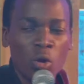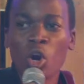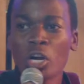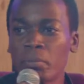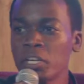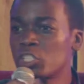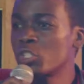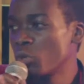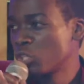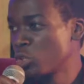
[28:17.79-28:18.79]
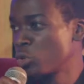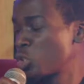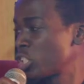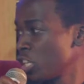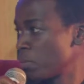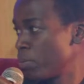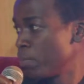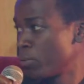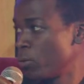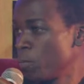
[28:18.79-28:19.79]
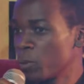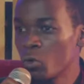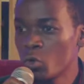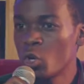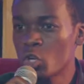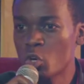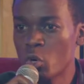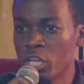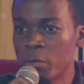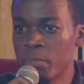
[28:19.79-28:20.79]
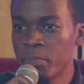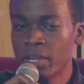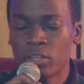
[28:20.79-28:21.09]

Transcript: God brings situation to such people who do not know him,